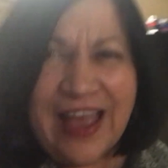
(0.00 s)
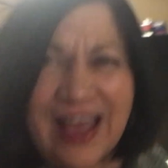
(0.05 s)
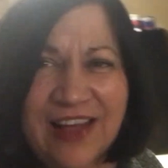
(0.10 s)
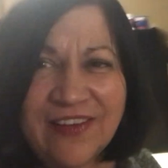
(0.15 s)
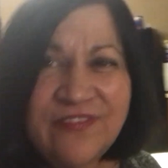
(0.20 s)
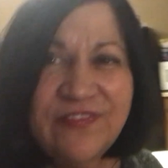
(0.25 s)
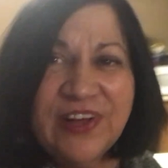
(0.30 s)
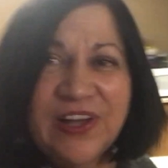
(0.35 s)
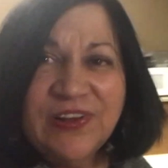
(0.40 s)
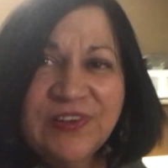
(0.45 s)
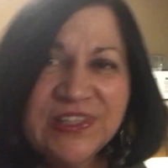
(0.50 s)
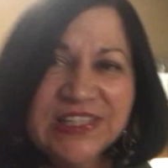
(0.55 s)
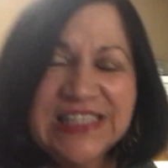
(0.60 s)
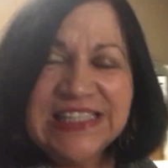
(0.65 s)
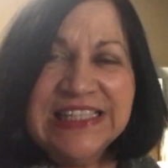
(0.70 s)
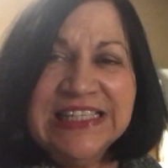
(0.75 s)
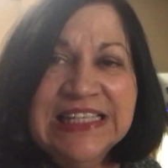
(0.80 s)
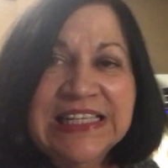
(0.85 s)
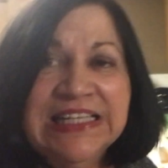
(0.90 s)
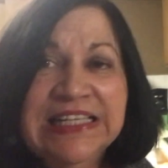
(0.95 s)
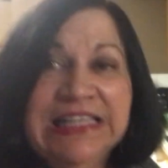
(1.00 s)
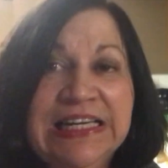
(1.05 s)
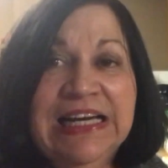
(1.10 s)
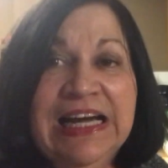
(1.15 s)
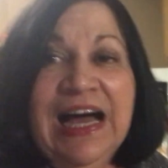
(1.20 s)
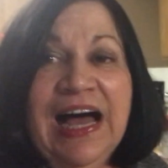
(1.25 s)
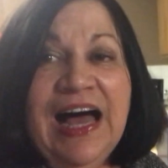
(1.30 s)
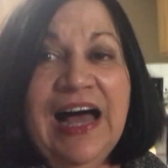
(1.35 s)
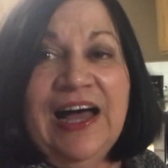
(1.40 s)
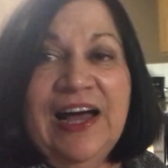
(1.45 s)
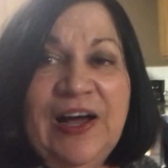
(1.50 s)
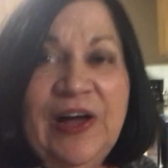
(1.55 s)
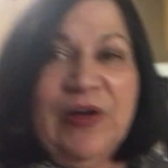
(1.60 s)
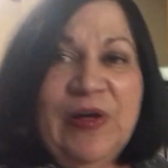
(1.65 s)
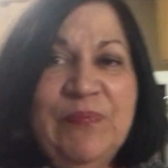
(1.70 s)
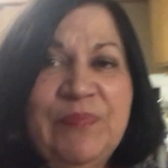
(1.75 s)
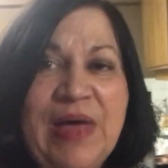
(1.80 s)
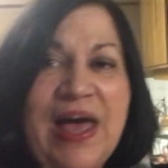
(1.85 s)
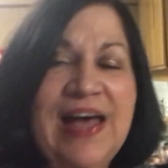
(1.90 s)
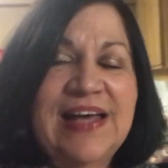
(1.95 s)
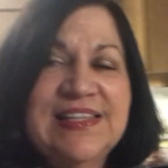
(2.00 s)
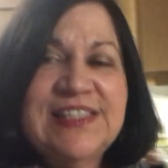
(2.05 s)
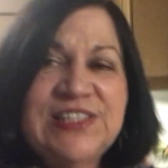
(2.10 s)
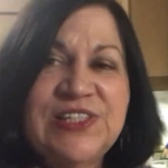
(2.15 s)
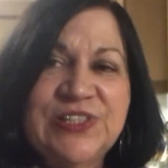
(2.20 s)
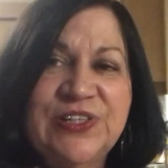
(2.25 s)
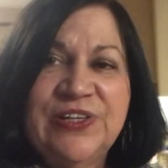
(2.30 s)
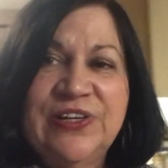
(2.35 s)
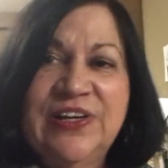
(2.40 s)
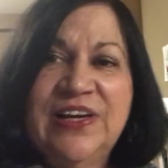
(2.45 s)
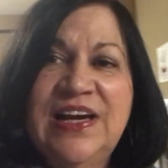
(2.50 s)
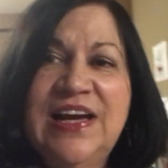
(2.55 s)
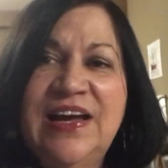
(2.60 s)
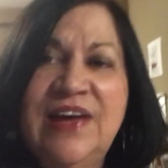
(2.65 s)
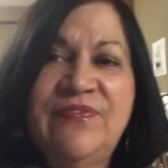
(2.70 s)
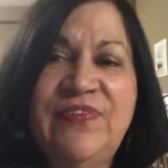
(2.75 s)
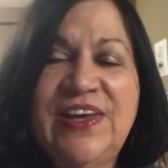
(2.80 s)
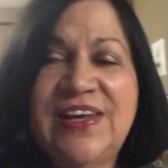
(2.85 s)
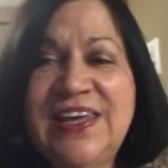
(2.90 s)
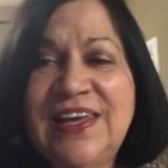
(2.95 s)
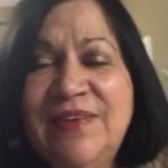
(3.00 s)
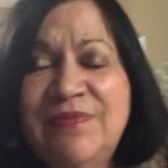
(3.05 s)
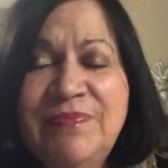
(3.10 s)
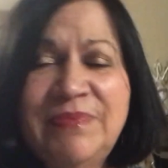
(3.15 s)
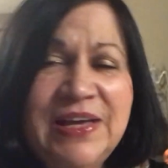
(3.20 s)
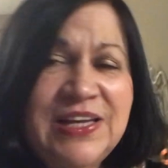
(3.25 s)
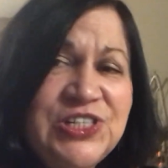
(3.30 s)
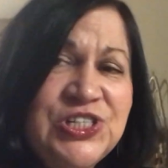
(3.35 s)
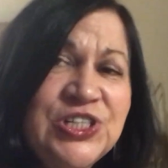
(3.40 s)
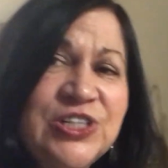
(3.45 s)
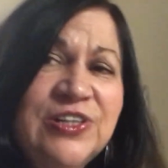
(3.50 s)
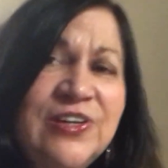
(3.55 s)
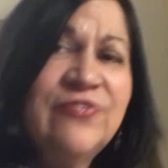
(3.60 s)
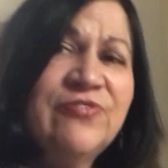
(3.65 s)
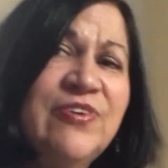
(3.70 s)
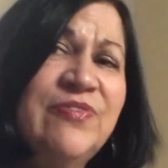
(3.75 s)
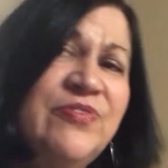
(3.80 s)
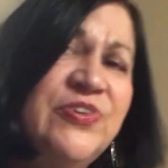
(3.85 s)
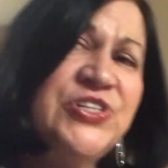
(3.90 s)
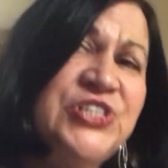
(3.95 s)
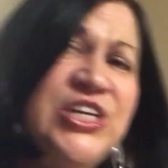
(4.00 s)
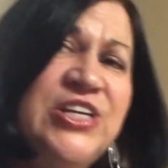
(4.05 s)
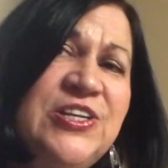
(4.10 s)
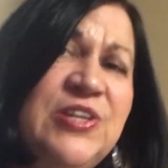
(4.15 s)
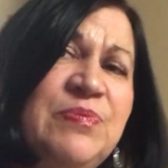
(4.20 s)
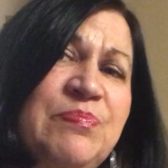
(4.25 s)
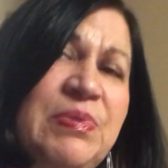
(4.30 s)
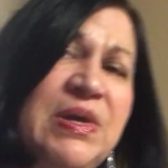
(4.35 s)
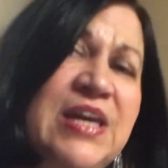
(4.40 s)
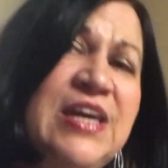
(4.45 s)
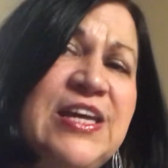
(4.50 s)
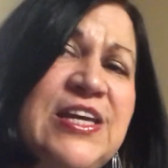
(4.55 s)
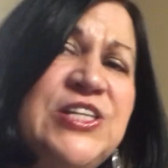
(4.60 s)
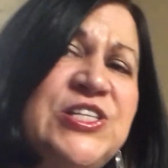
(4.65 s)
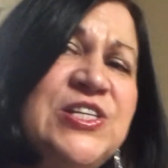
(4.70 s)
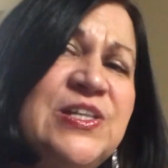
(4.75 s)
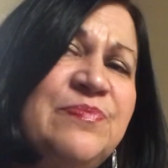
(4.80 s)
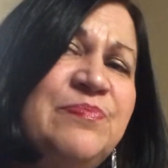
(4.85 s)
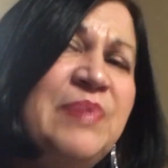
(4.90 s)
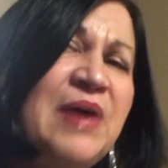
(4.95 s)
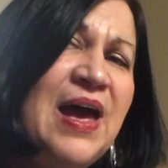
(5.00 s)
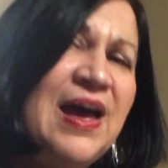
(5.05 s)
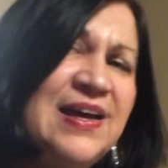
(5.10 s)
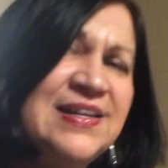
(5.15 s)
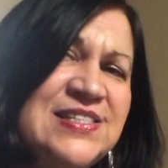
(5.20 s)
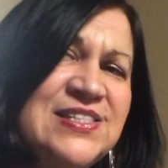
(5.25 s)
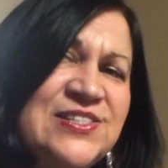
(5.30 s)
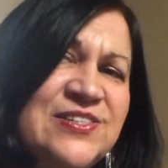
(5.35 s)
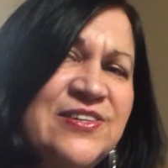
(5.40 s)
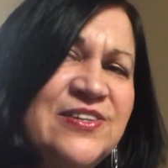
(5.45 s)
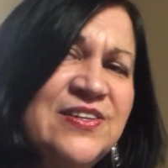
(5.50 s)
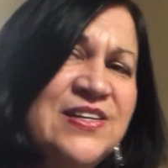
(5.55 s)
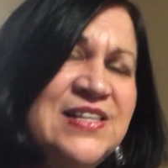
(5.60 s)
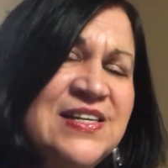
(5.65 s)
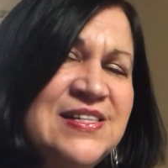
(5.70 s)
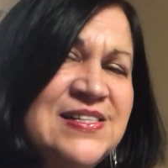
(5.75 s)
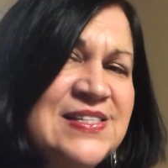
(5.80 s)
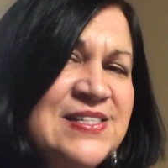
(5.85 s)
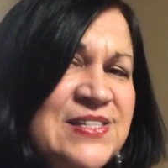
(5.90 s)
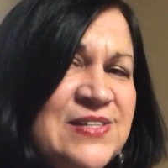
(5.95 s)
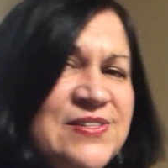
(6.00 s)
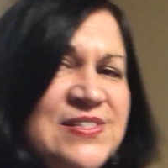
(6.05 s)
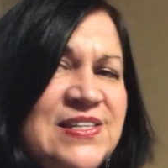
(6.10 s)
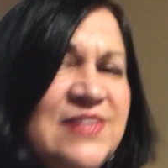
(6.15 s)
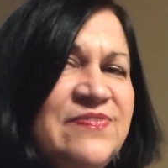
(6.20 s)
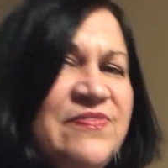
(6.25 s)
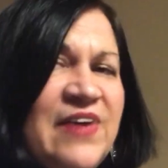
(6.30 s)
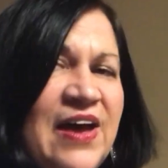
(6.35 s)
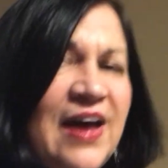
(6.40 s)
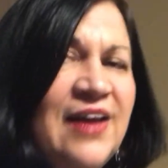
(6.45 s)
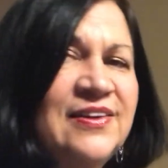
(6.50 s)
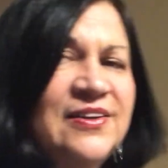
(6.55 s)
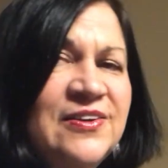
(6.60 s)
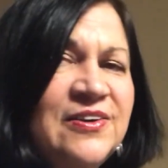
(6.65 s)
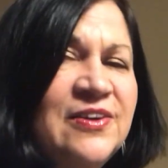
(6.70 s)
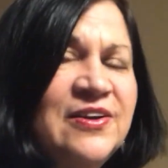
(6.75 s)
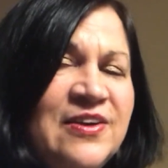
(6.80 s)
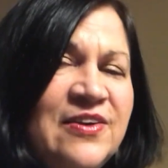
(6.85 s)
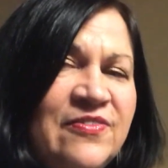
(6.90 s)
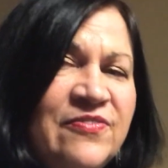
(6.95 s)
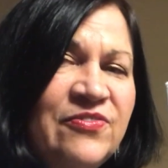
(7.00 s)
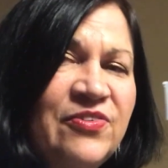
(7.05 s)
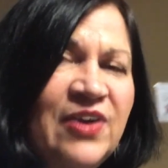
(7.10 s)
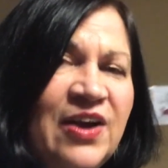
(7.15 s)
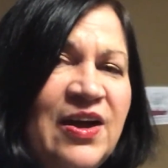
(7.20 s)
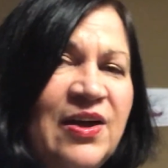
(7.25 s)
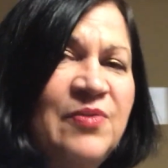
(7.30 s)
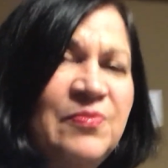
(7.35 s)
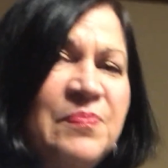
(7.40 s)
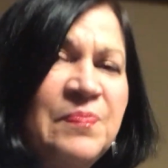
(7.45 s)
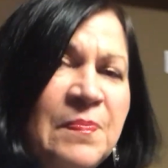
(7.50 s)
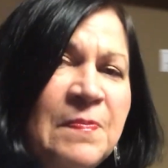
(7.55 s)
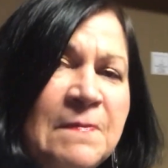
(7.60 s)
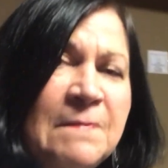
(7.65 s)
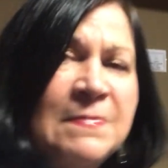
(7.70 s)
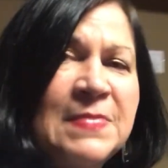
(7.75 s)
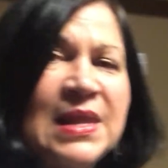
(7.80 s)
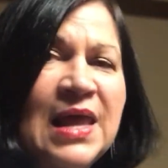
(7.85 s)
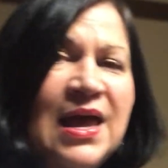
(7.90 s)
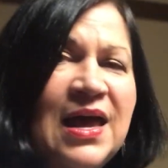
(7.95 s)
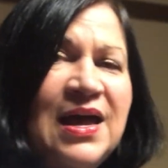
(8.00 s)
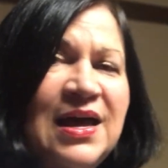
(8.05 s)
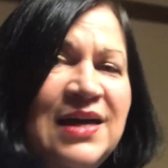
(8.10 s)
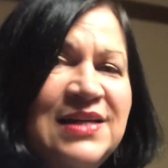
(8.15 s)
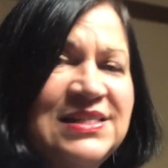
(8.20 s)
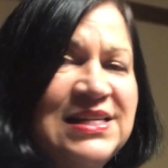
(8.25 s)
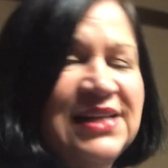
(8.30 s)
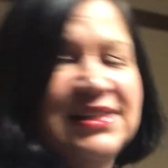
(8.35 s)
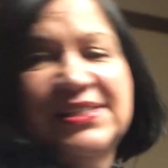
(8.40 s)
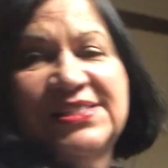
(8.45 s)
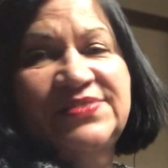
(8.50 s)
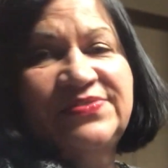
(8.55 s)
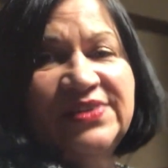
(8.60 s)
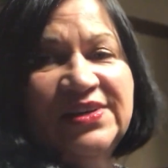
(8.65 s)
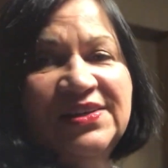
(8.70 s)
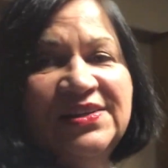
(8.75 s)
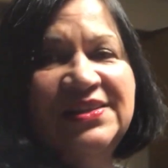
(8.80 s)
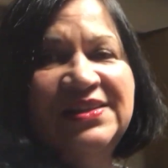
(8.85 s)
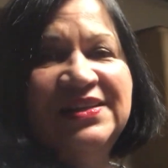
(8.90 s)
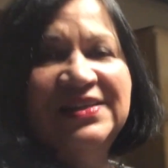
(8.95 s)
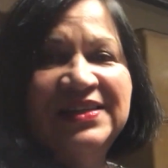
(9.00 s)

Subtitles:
Al Folden, Pastor Vicki Mitchell from Virginia Beach, and Pastor Susan Fowler from Douglasville.